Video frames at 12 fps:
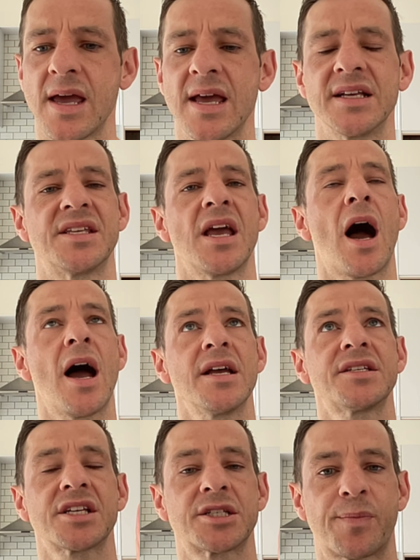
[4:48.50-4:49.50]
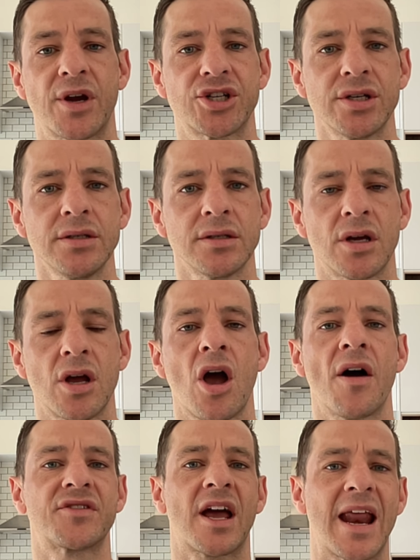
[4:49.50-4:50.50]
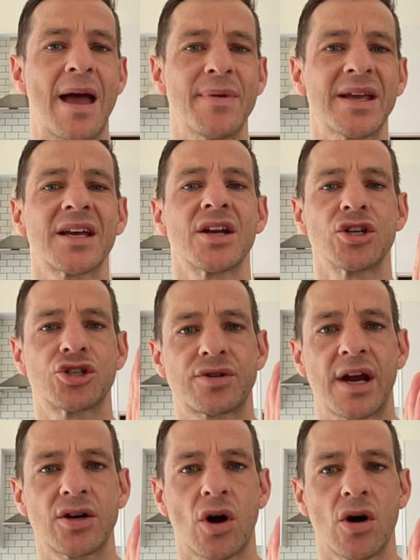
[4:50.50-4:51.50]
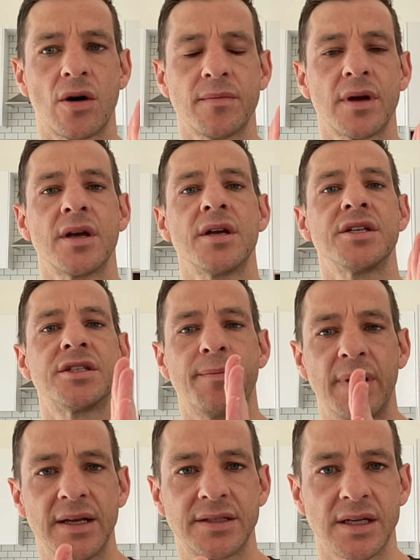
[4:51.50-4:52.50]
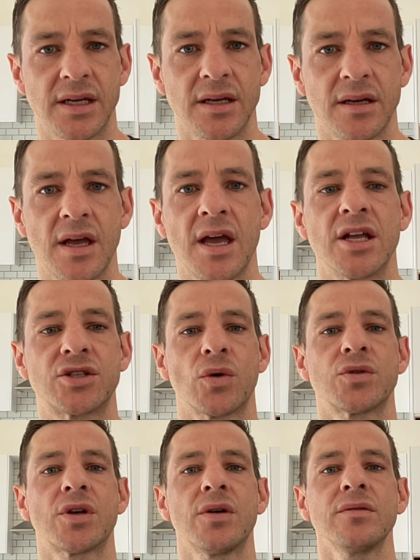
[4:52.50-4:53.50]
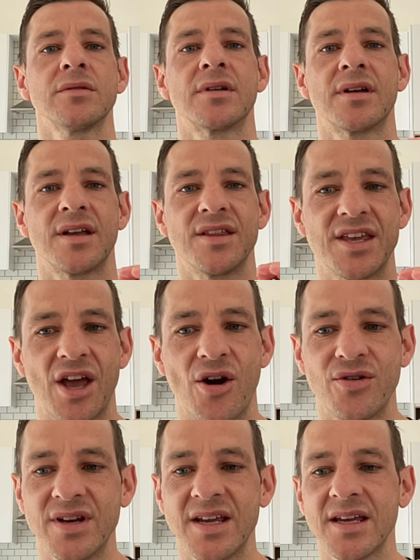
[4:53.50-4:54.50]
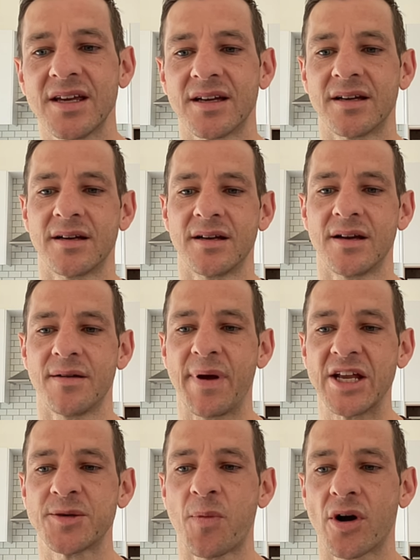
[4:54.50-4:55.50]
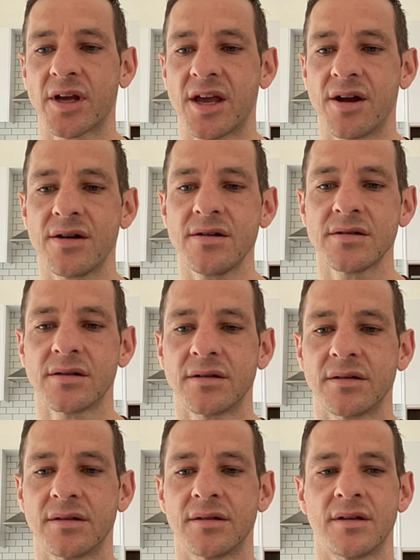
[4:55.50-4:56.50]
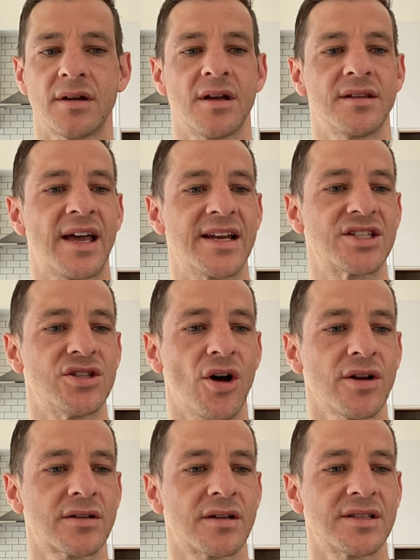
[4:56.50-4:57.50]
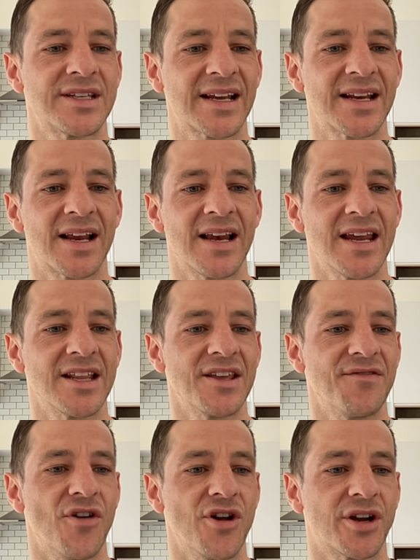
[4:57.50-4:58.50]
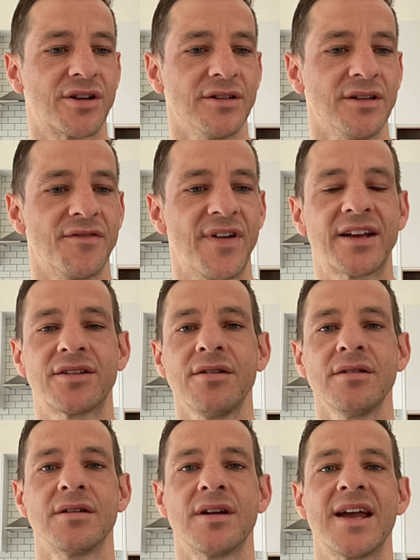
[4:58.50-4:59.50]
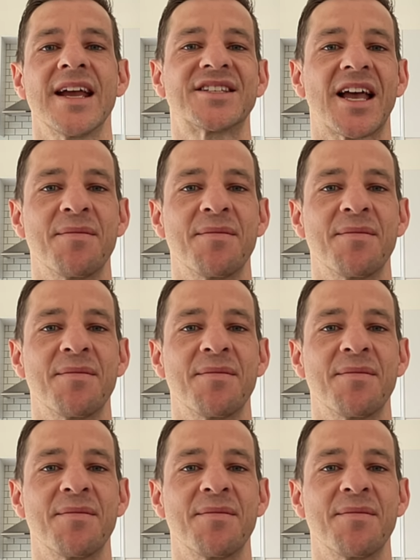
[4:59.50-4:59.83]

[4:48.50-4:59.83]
is the highest expression of dynamic straight arm stability. It's also the only benchmark here that is not technically in the vertical vector, it's a